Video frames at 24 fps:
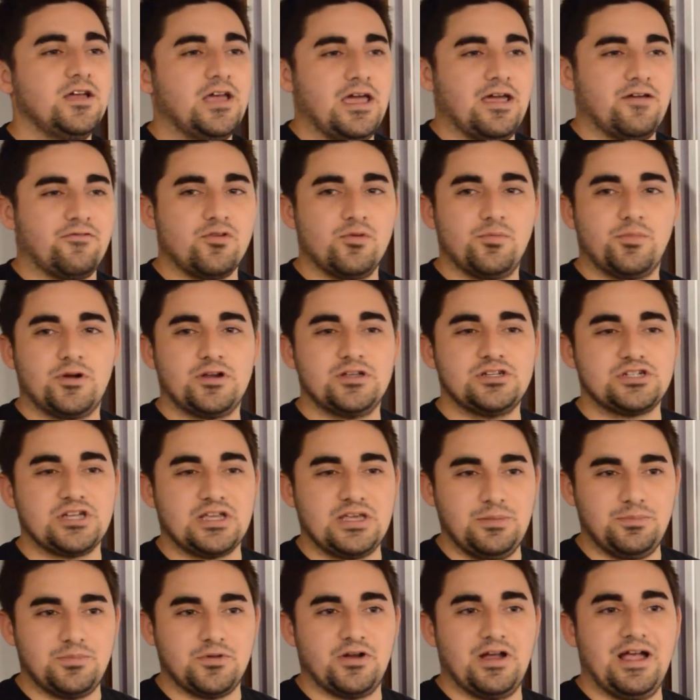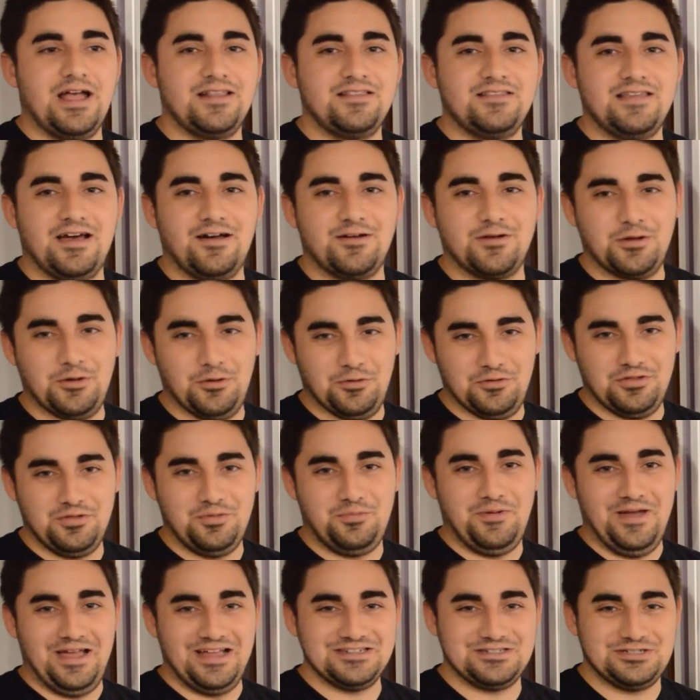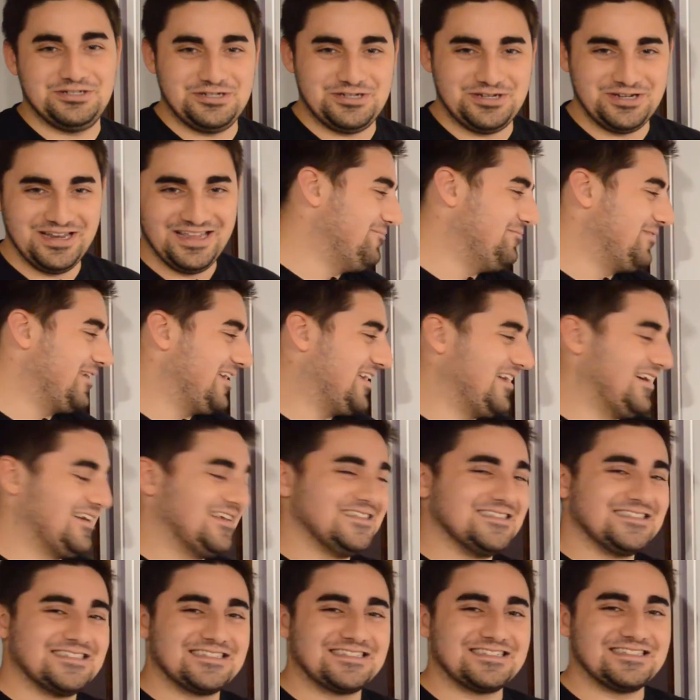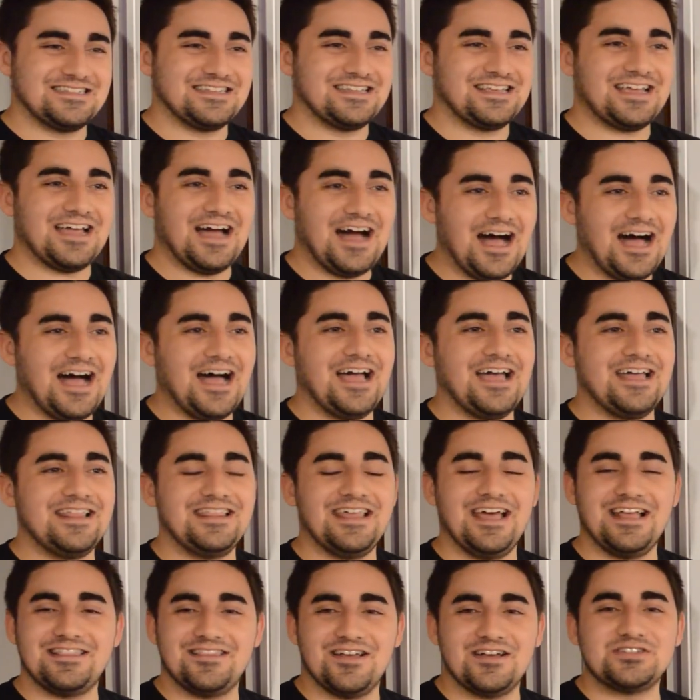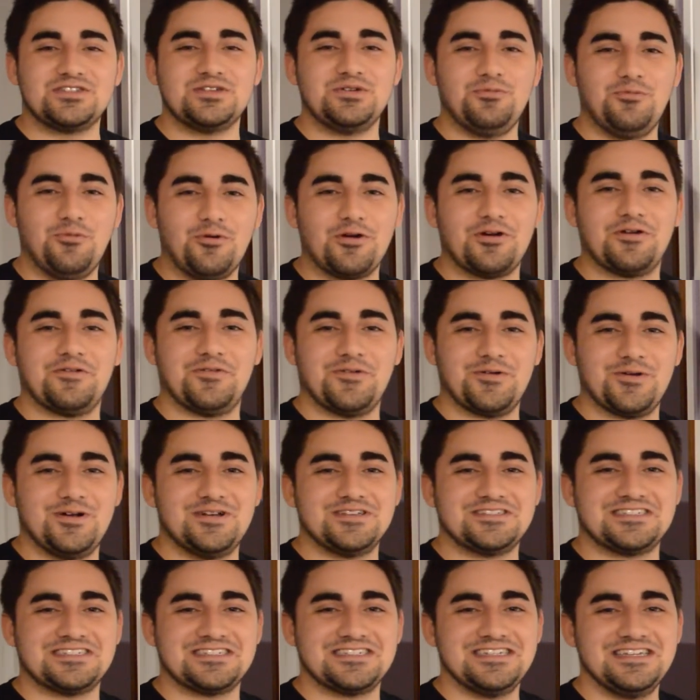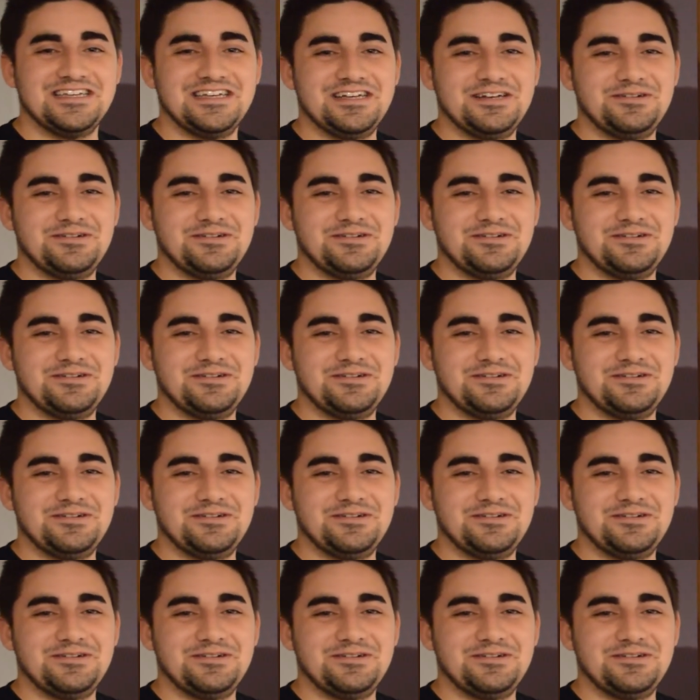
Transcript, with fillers: everybody should keep their head down and go to the bench because, God, that doesn't work for us.